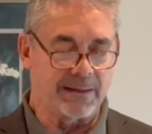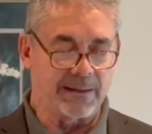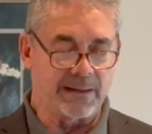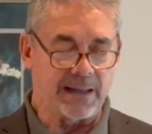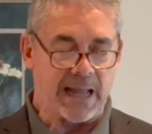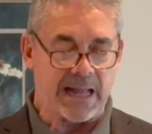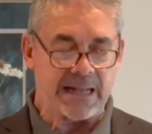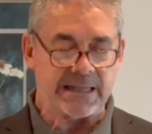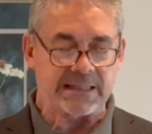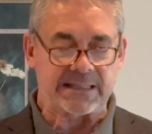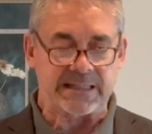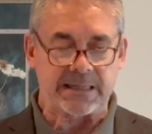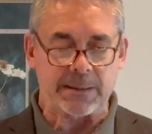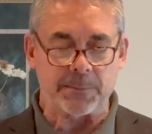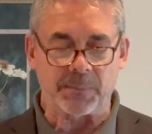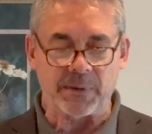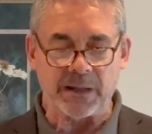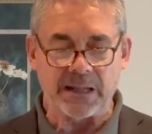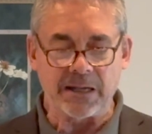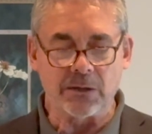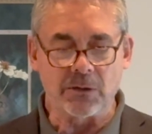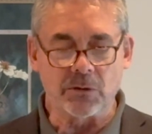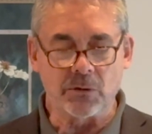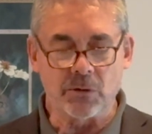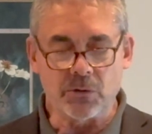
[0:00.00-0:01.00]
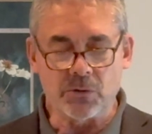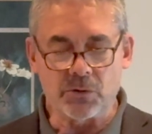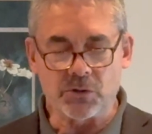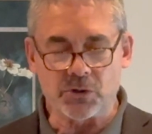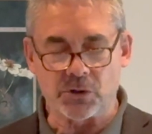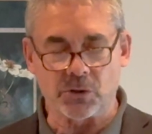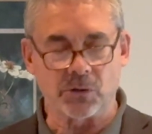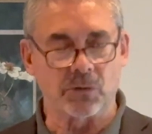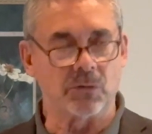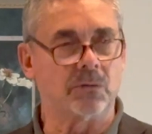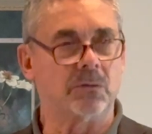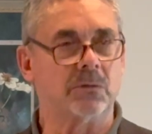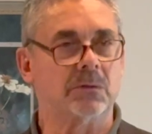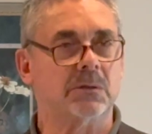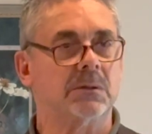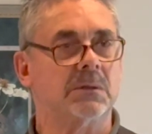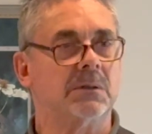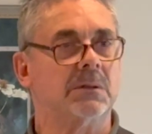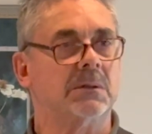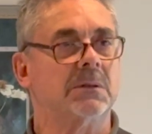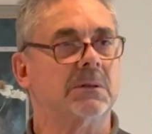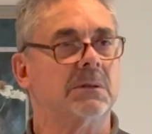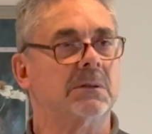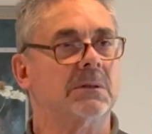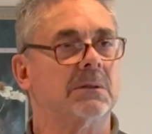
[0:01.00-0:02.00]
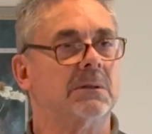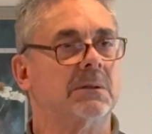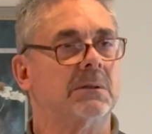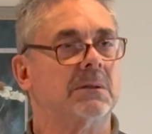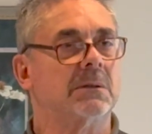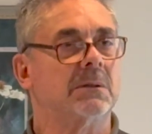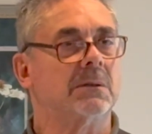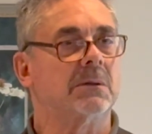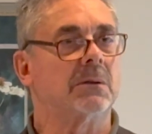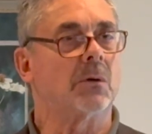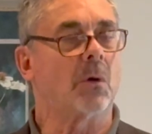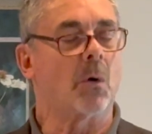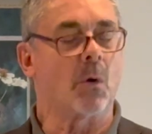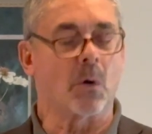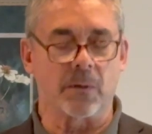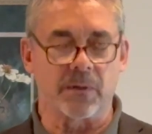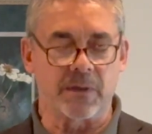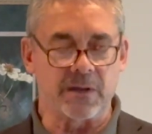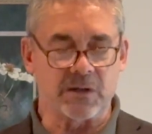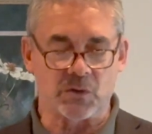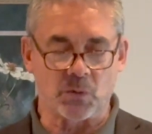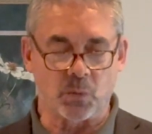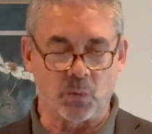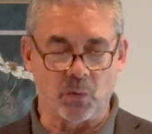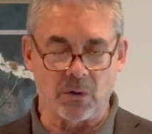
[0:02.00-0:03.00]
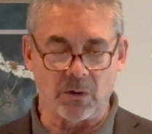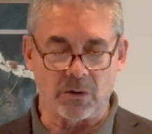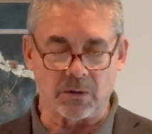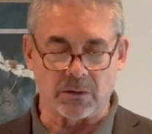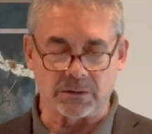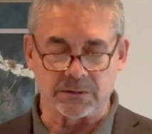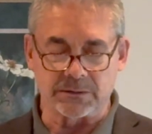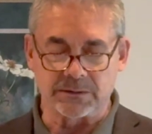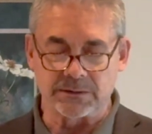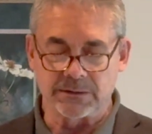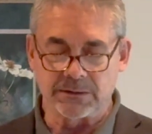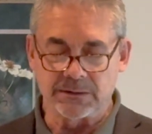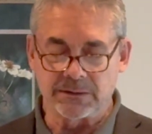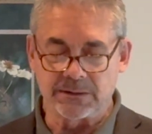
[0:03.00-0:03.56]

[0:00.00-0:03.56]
and simply lose you or this world